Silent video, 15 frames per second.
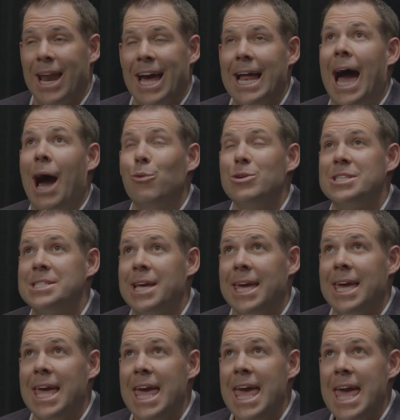And I would
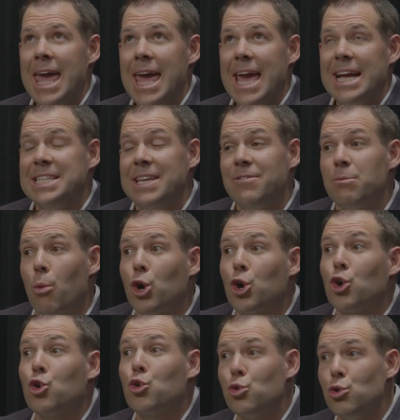say it's even more
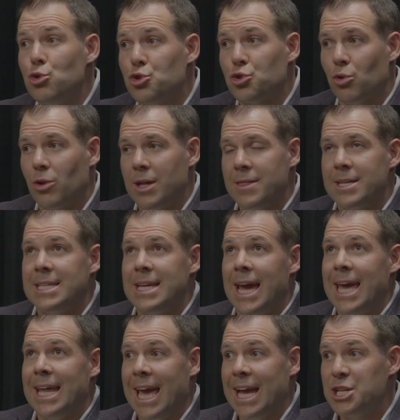crucial in the
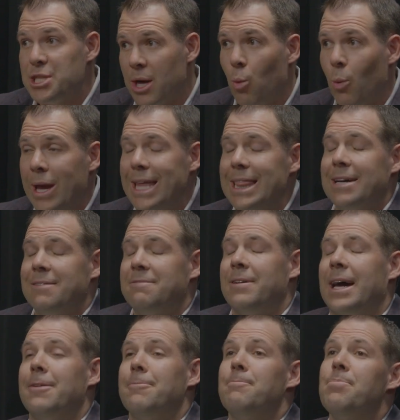day and age that we live
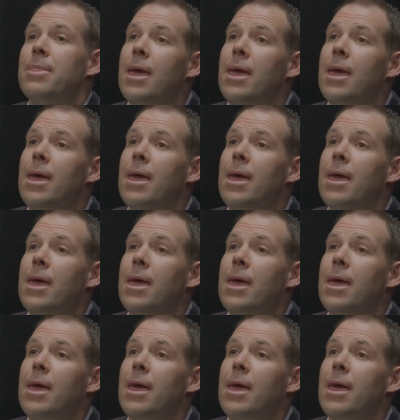in.